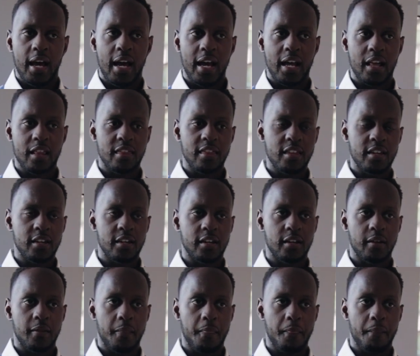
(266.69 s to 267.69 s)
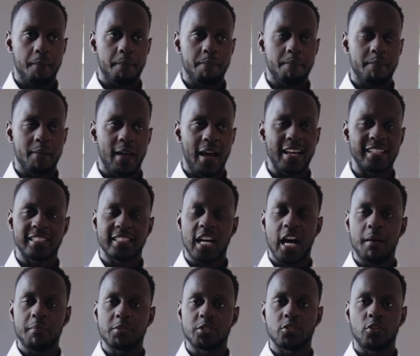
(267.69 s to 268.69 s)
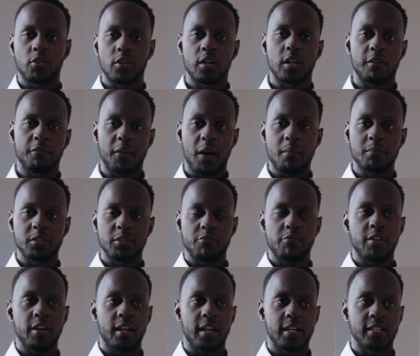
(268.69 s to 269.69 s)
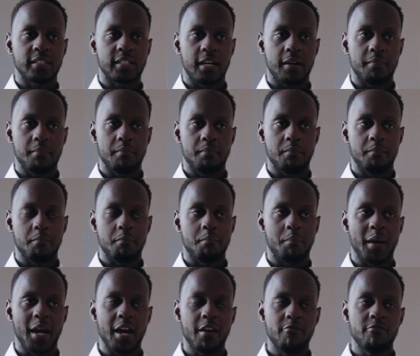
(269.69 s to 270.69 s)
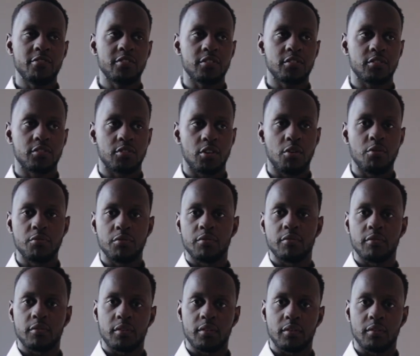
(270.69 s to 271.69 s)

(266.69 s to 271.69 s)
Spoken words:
And I think as time has gone on, I've come to realize that parents don't